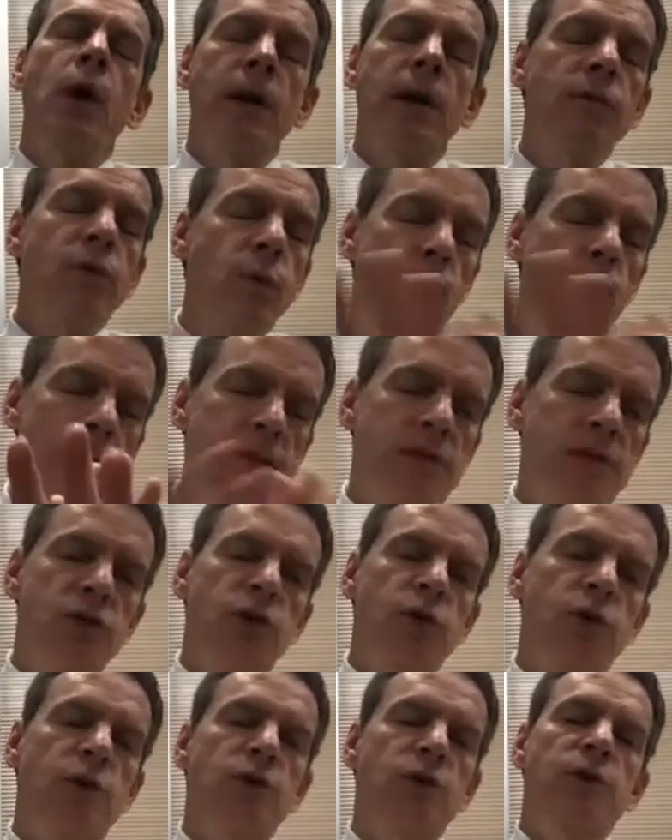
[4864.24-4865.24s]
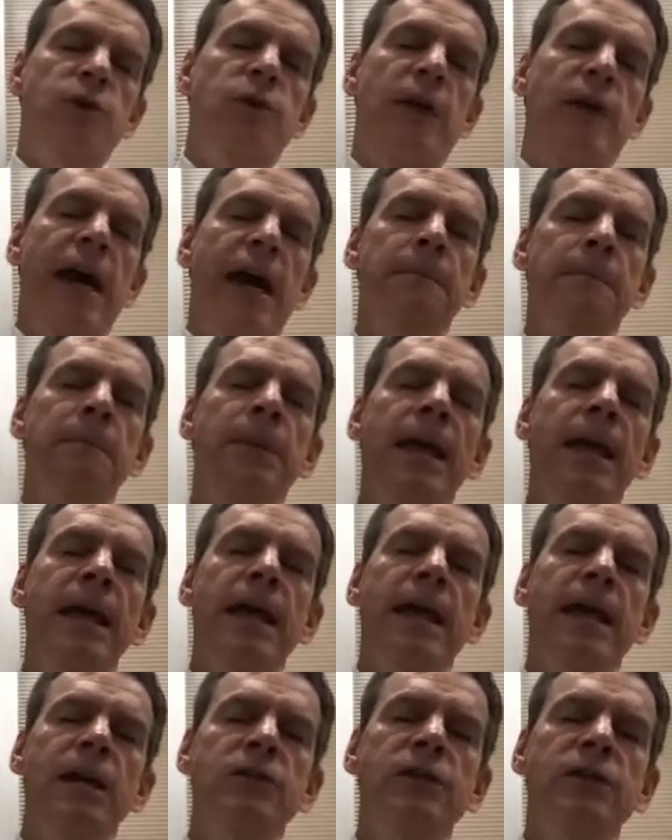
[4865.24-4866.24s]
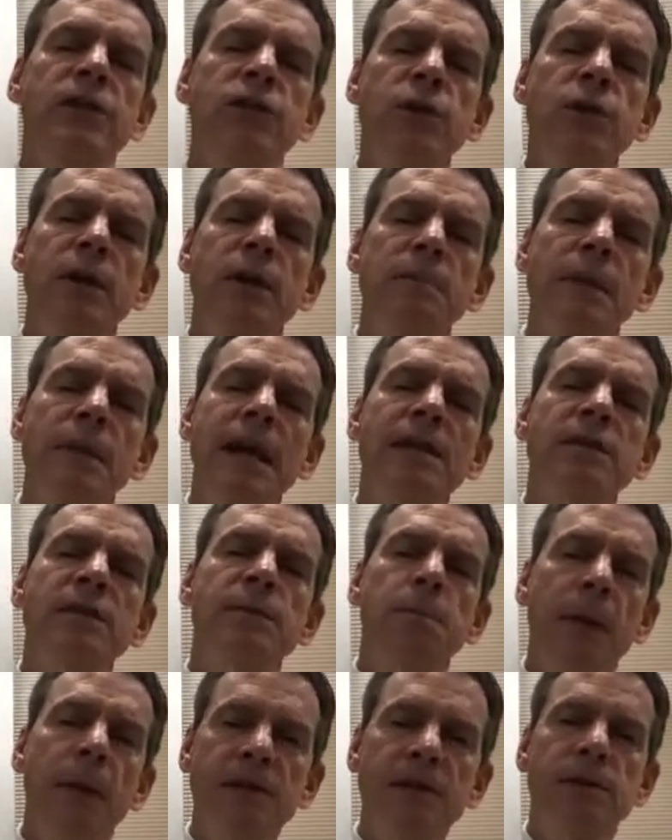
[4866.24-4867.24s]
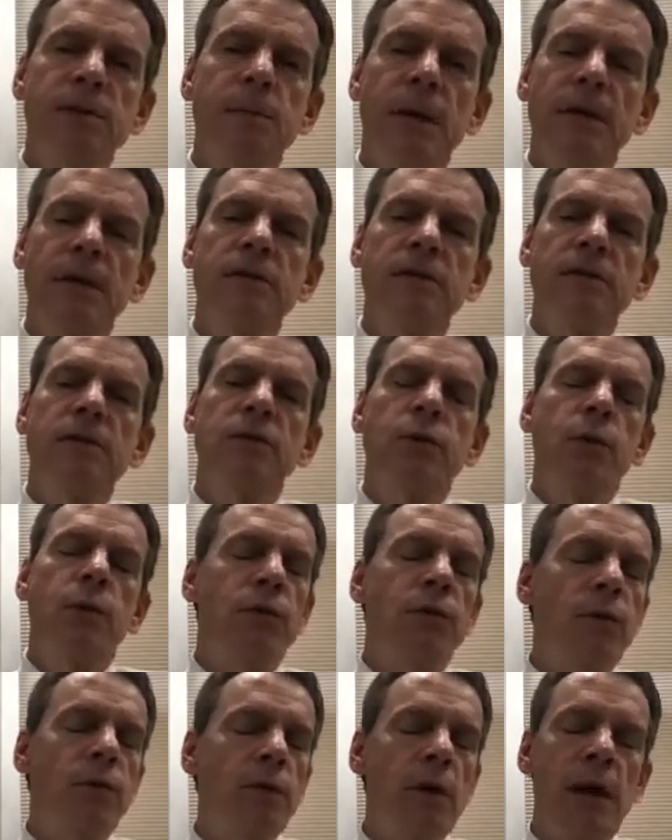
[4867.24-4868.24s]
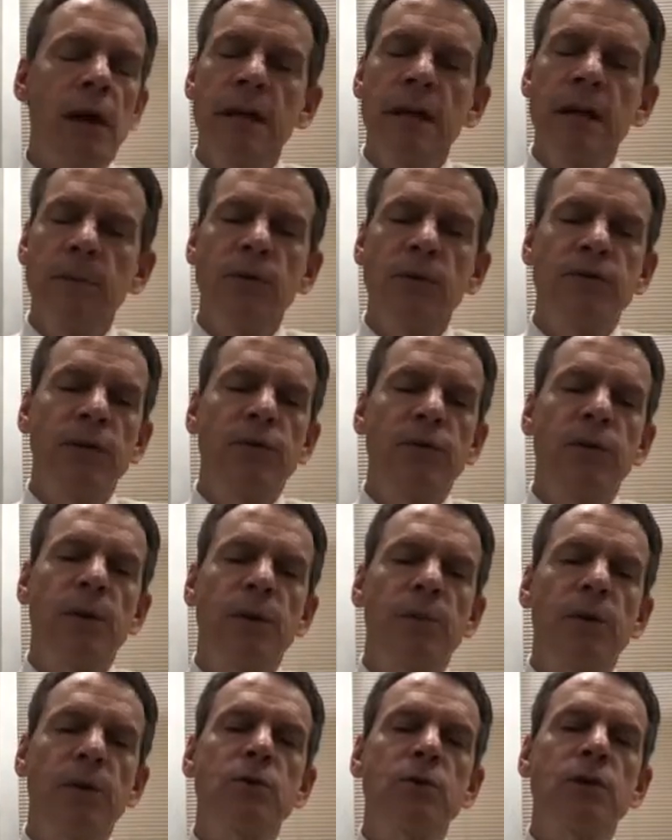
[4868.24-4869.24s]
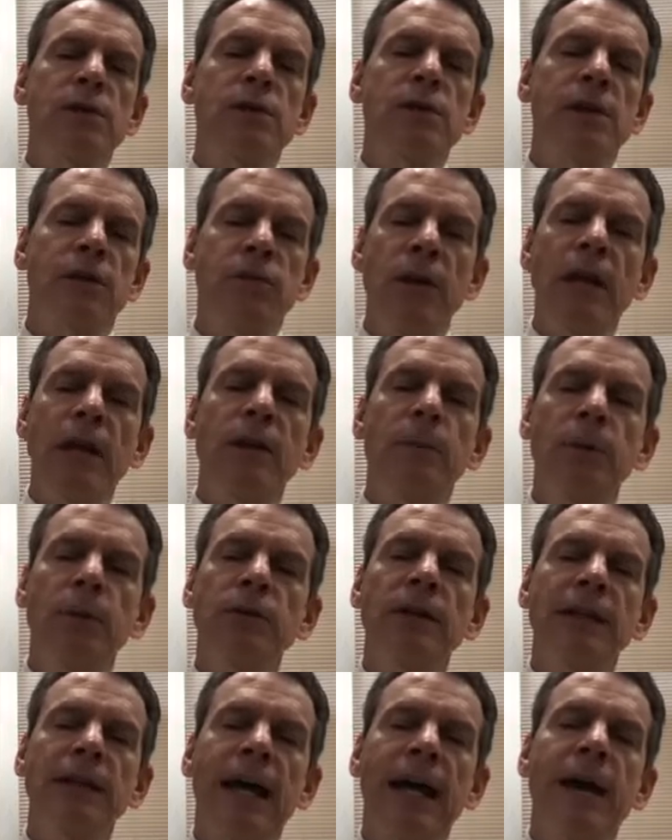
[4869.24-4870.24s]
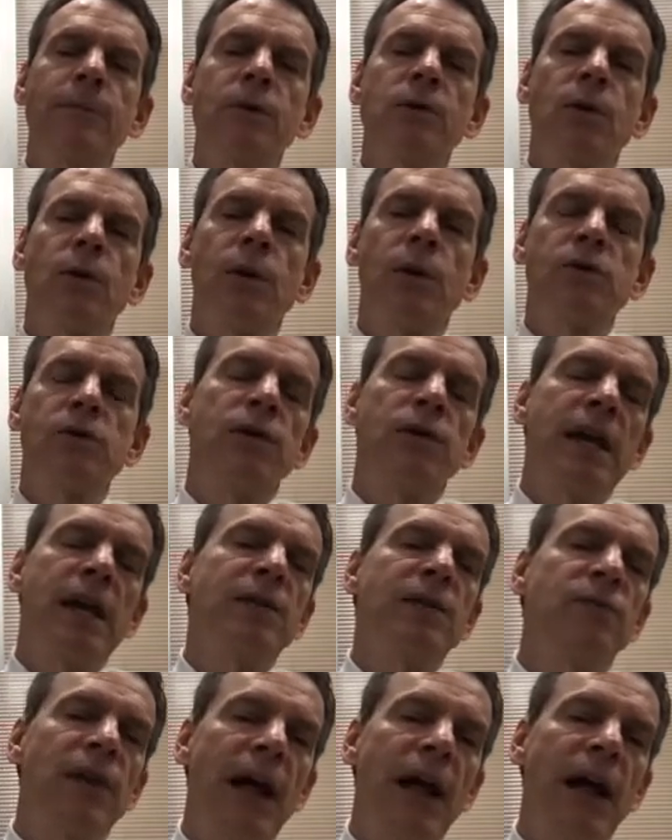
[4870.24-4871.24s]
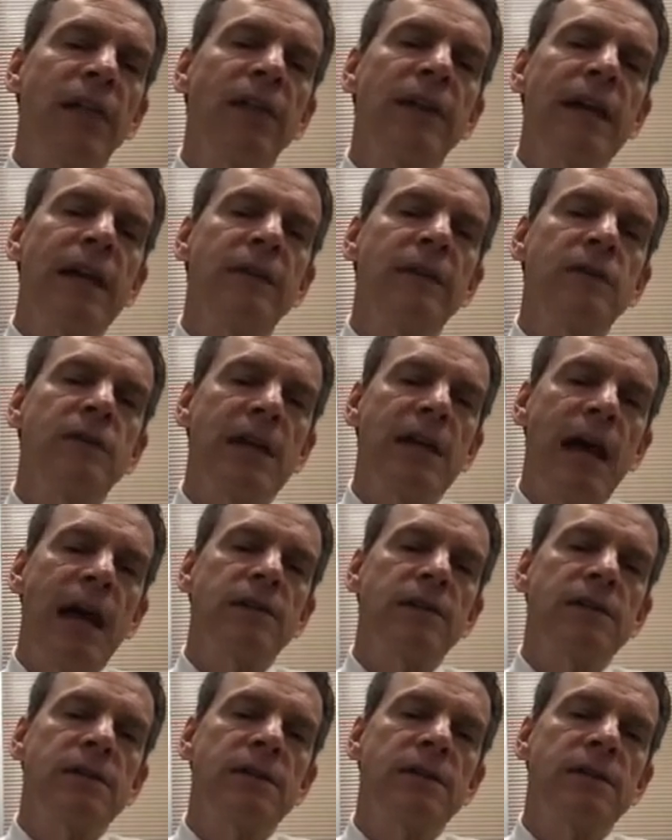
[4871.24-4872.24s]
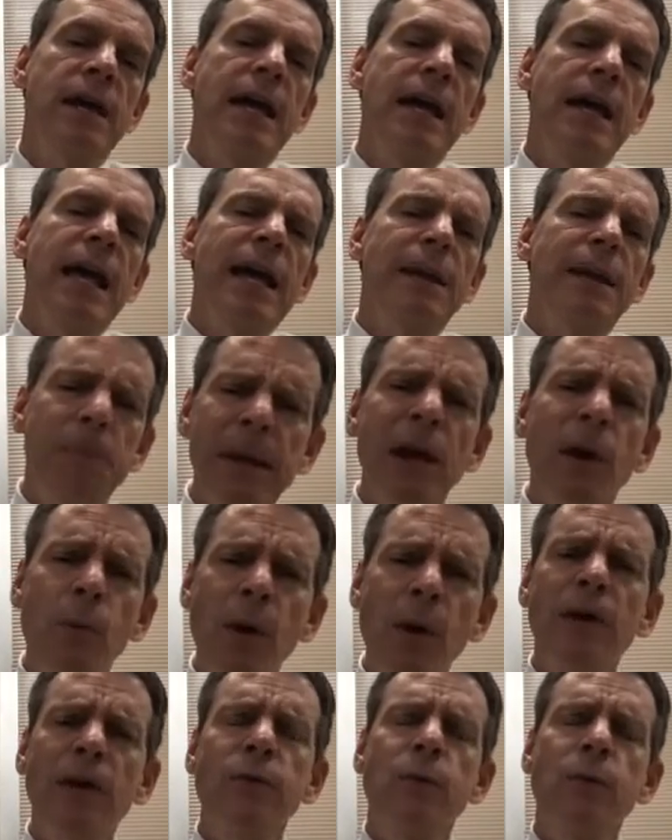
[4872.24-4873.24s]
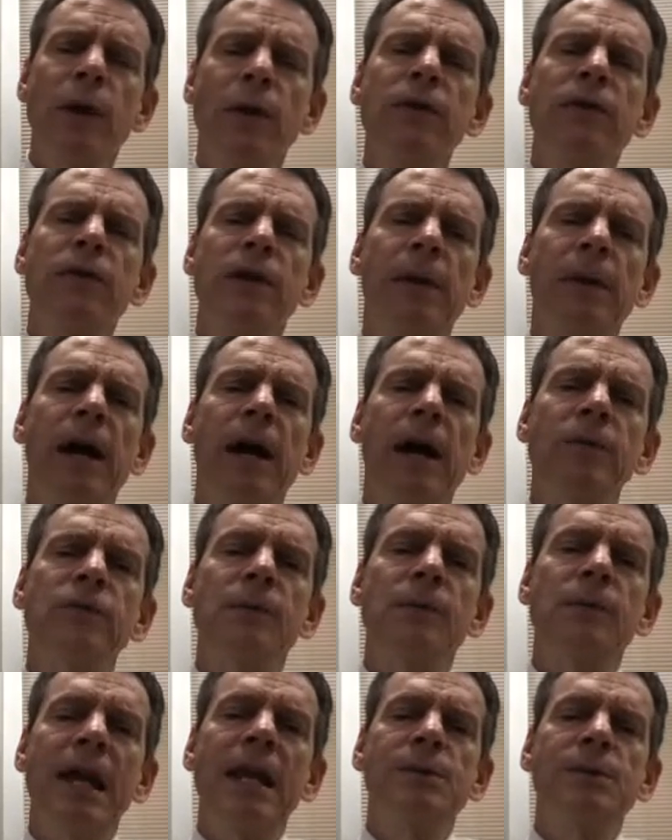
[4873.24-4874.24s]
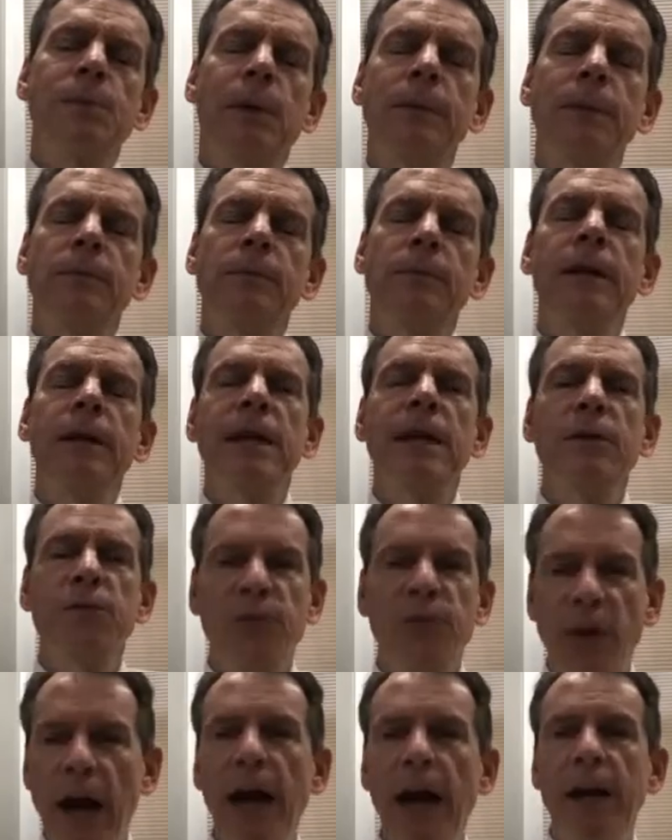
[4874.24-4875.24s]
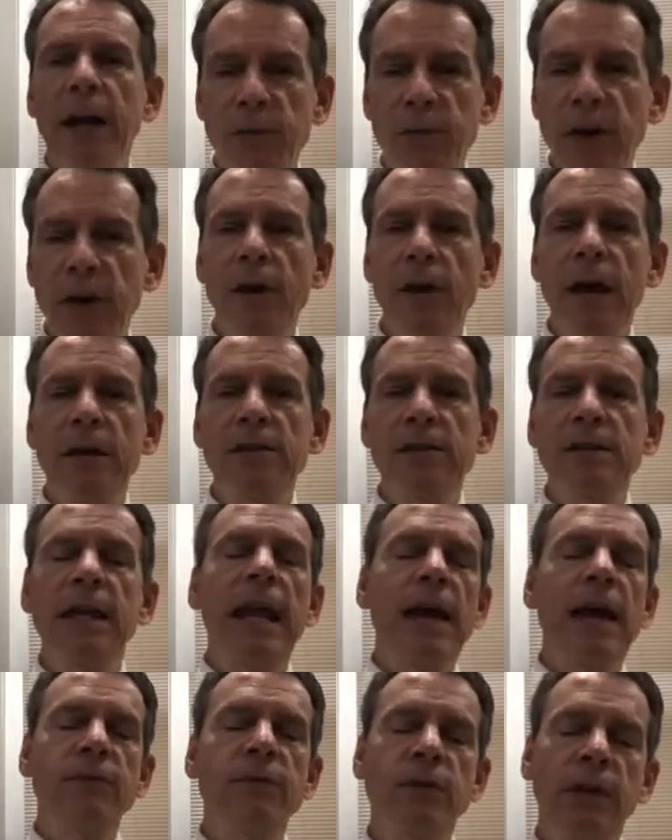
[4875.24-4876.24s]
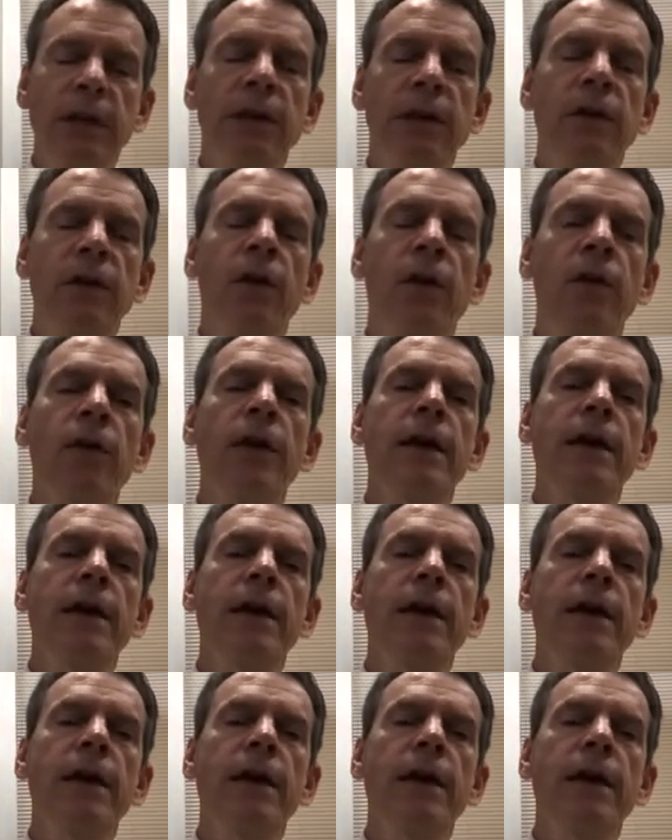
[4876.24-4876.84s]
of the ways that you can do that is that you can make specimens through a number of different approaches available to laboratories so they can validate their tests and be aware whether their bioinformatics pipeline can find variants that have clinical